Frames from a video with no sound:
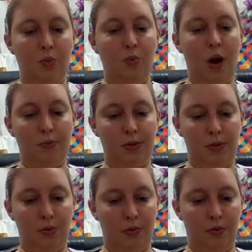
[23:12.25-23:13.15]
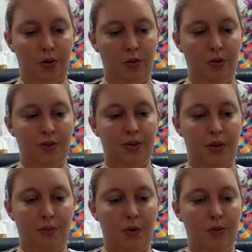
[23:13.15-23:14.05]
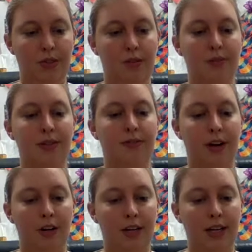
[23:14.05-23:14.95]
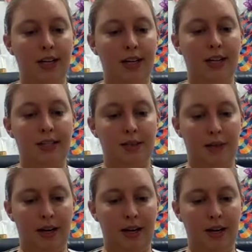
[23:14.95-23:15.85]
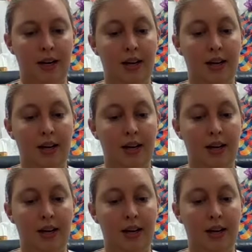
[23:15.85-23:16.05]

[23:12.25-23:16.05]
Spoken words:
Wopsle reviewed the sermon with some severity and intimated,